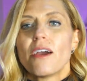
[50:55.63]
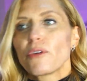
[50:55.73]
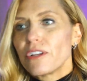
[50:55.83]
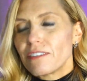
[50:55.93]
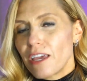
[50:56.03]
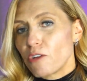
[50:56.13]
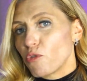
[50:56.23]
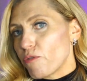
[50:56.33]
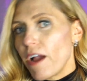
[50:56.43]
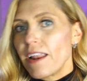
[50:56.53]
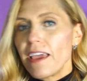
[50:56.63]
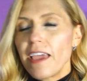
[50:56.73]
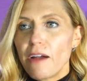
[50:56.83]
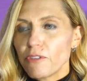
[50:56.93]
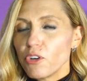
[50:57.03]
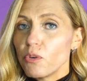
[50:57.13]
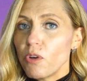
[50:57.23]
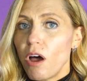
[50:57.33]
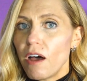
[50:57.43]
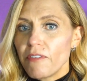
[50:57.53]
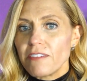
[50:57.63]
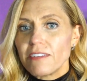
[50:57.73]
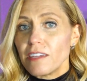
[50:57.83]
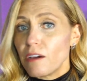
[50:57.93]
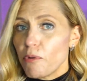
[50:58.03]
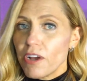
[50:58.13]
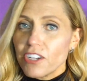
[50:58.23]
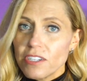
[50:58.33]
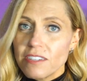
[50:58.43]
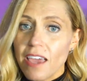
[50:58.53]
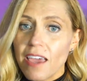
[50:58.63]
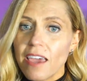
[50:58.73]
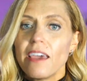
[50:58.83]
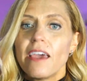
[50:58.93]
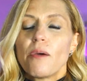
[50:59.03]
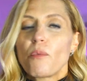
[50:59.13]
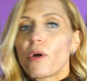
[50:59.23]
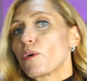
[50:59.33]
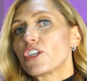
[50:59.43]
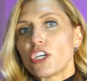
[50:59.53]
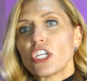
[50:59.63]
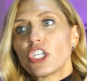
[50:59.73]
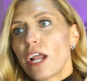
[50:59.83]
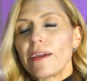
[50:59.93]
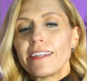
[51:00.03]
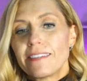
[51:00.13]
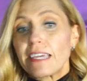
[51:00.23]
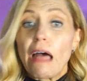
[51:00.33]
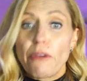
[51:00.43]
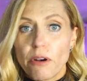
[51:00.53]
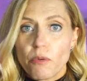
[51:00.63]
we're going to schedule Friday afternoon off as a decompression day where we're just sharing together.